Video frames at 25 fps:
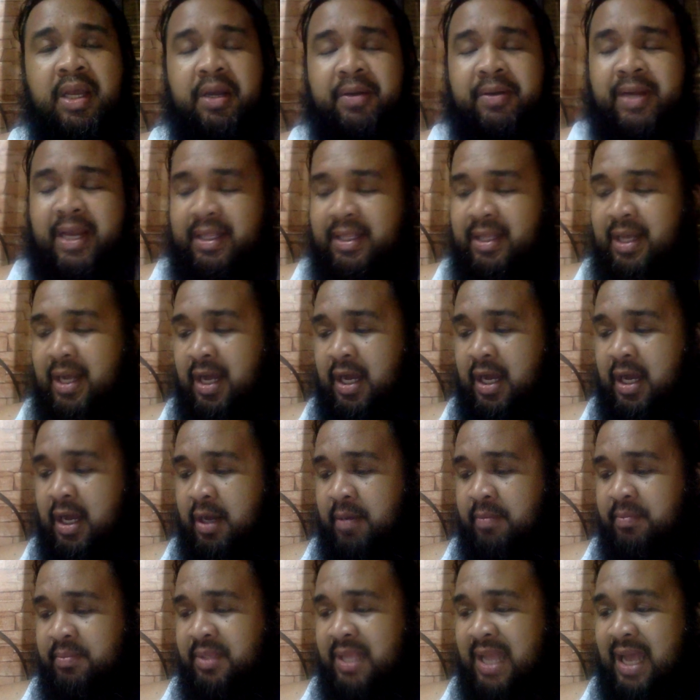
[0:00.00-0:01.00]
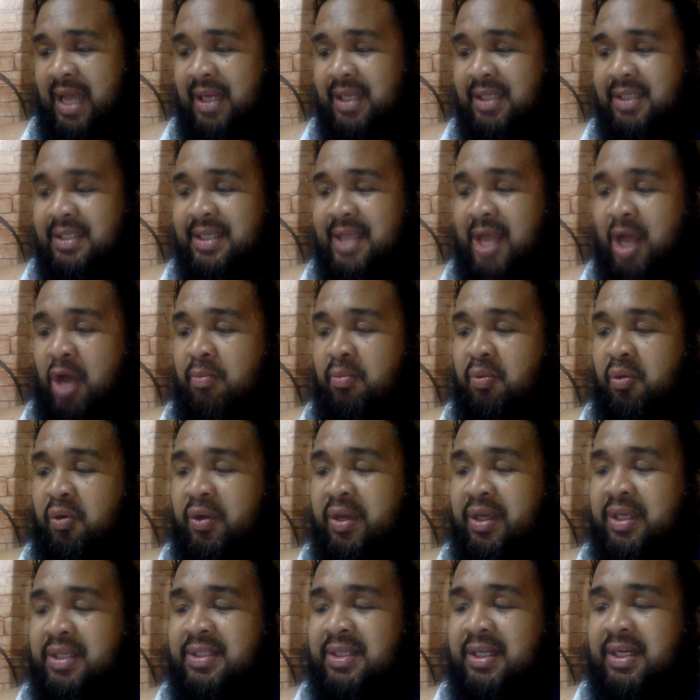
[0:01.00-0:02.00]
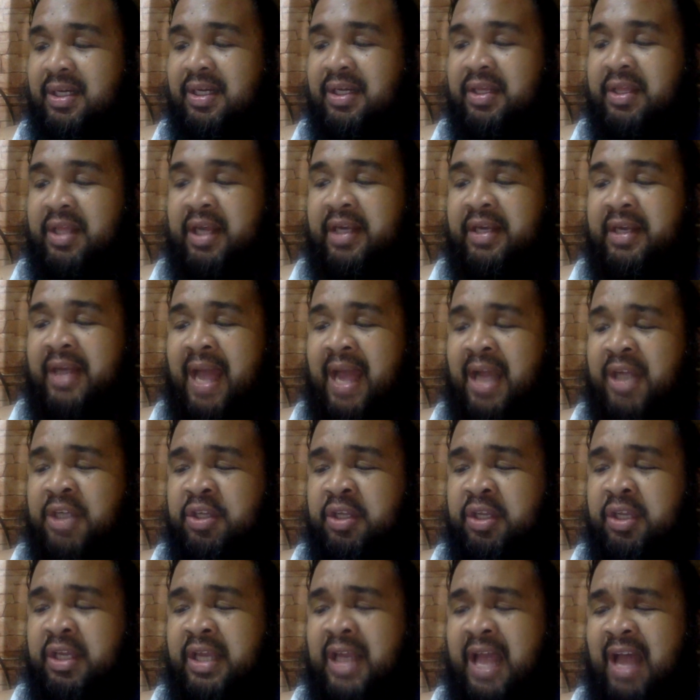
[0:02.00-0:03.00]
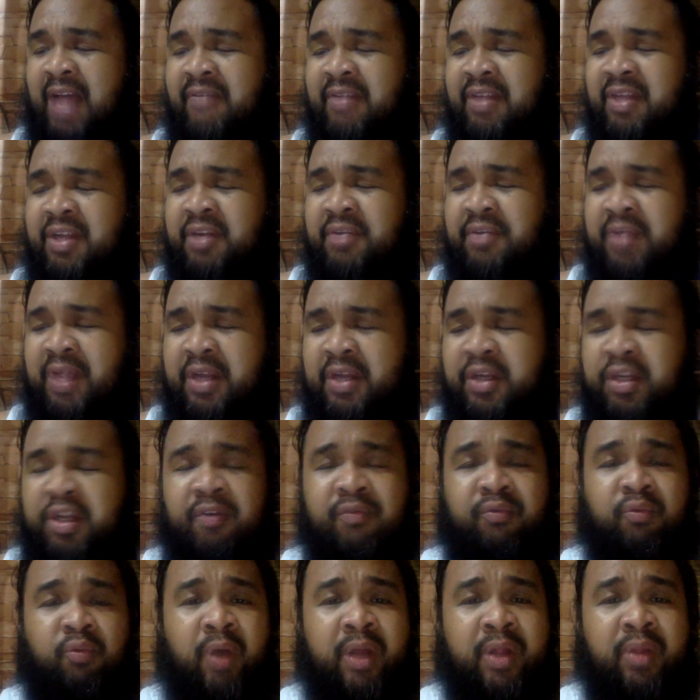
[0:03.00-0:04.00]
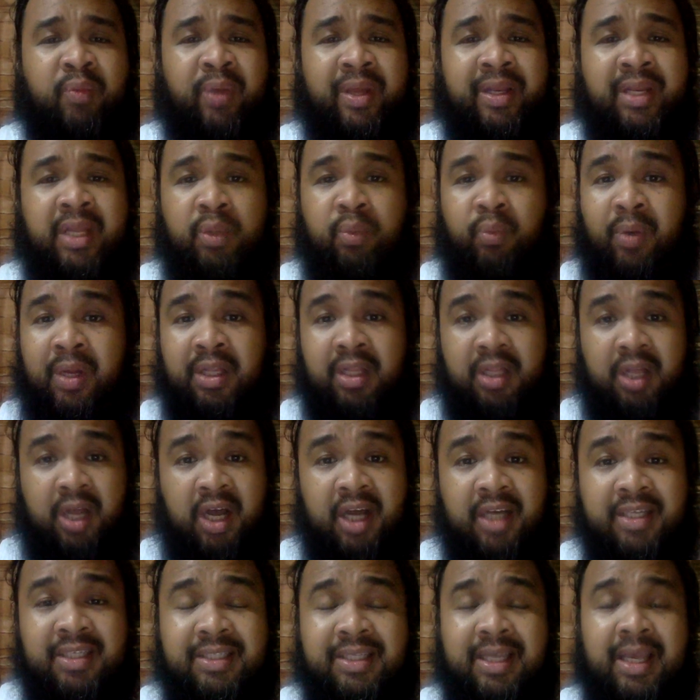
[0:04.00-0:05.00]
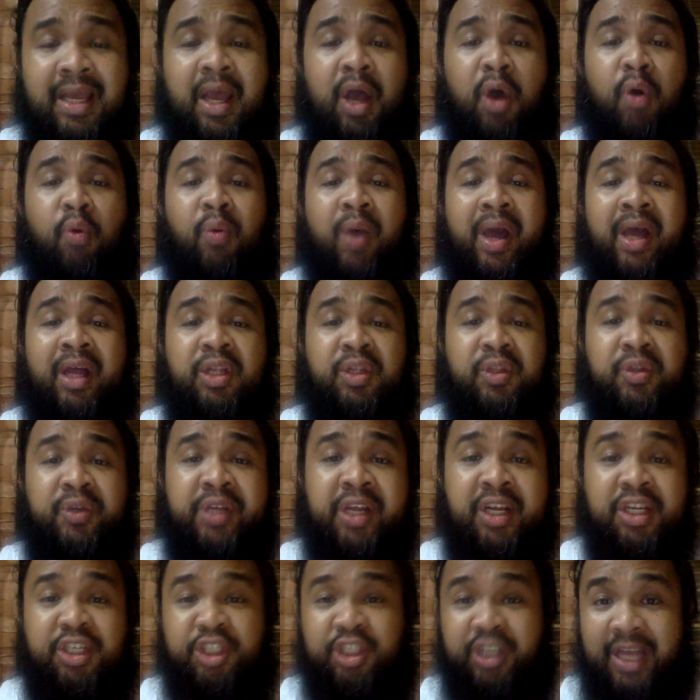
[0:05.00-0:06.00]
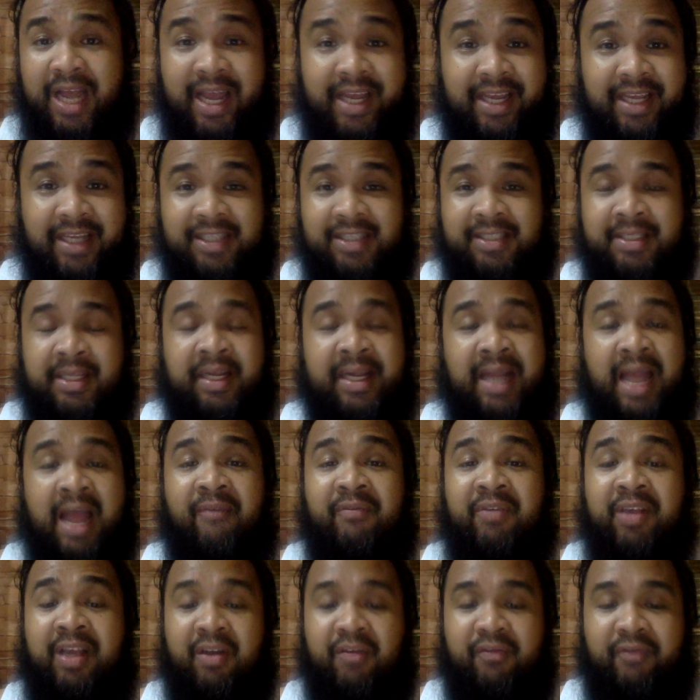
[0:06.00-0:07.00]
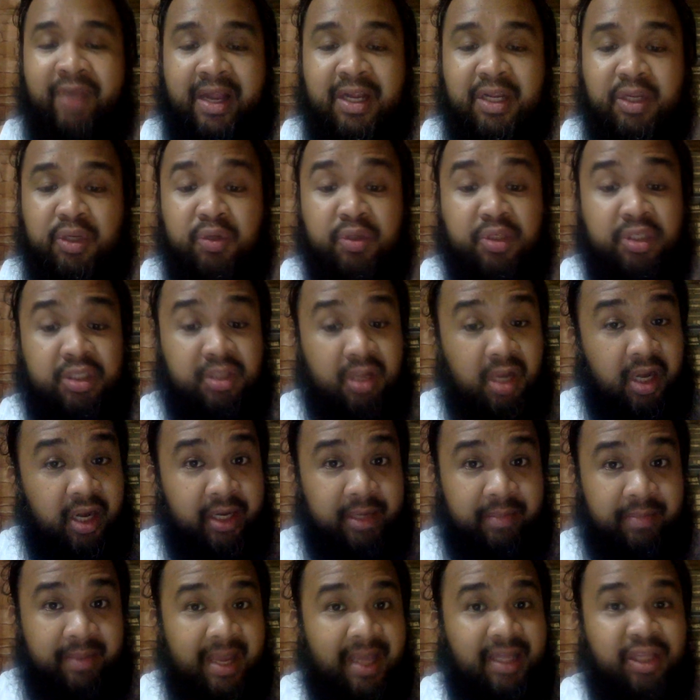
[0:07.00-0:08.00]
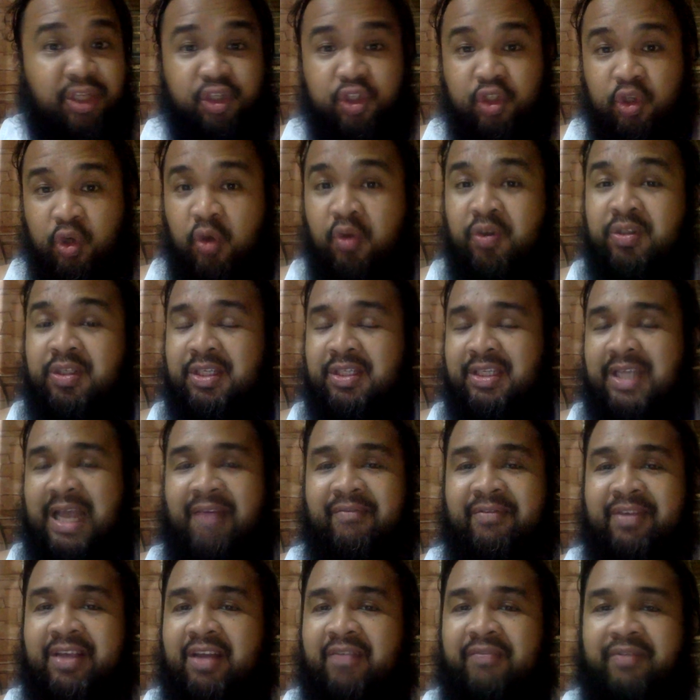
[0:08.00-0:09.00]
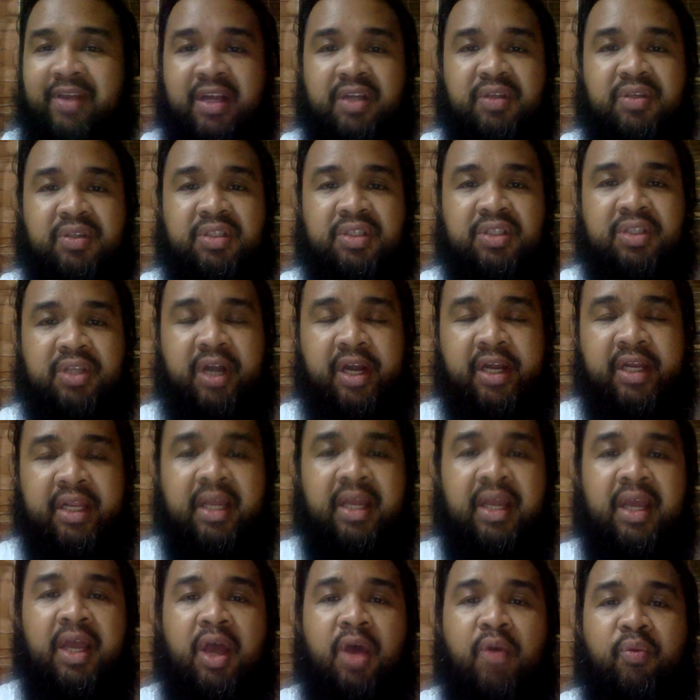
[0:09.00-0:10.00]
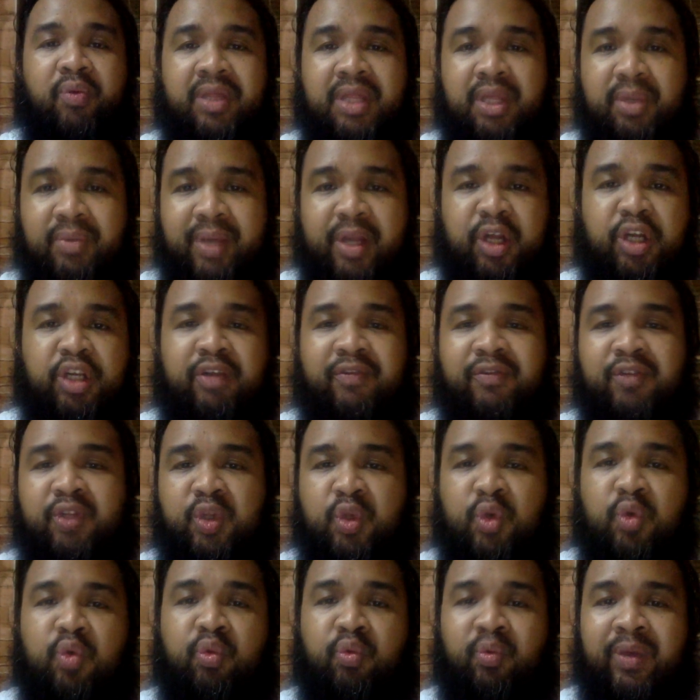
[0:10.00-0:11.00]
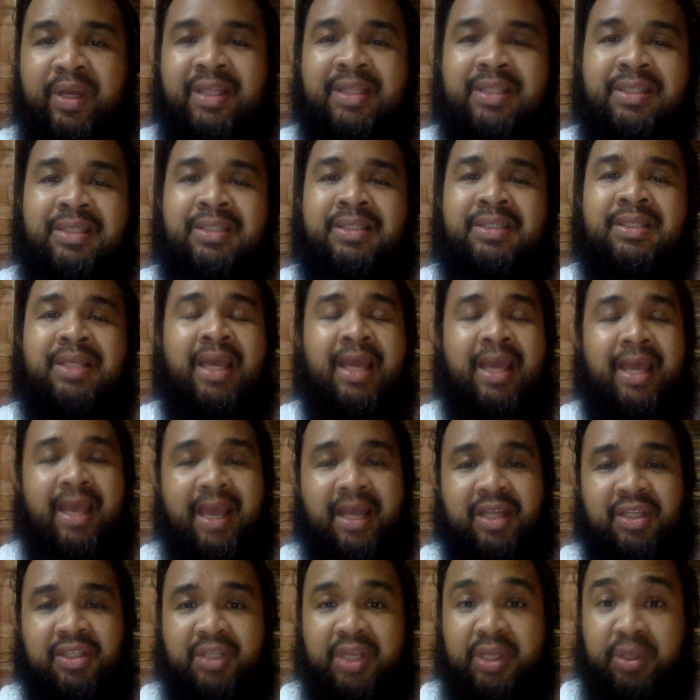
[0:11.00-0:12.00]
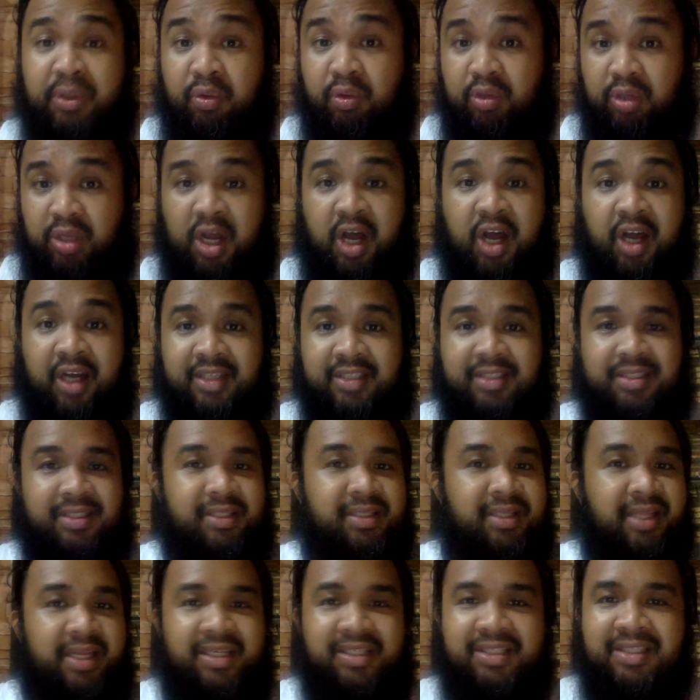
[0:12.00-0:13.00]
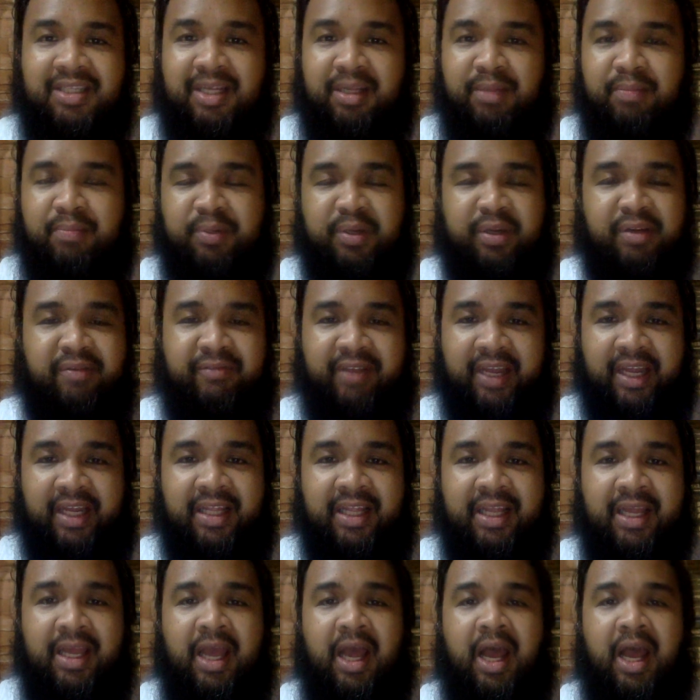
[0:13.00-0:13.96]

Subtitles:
All right. Dallas Cowboys. They're actually having a record of 1 win and 1 loss. While New York Giants, they're having a very good start. Man, Jones is having a very good start with a record of 2 wins and 0 loss. They're still perfect.